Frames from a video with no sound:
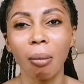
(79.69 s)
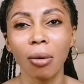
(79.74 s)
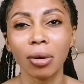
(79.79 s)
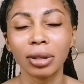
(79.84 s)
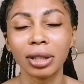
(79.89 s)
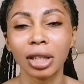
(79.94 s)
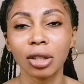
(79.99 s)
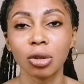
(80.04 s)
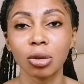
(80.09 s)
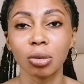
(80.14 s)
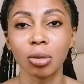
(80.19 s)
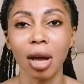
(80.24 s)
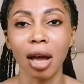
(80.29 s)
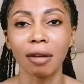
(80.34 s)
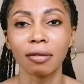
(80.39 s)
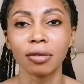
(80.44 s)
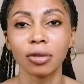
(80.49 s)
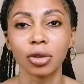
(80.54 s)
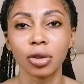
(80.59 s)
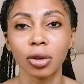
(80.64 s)
wanted to
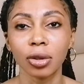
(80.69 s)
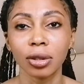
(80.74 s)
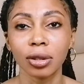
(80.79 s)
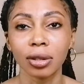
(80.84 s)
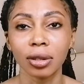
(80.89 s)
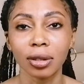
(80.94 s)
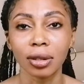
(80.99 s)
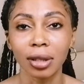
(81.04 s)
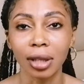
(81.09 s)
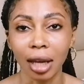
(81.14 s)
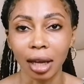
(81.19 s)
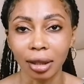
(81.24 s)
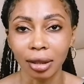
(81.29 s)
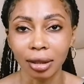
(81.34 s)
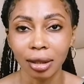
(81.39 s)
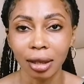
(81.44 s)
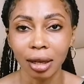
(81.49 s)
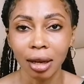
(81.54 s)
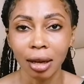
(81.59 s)
have just that.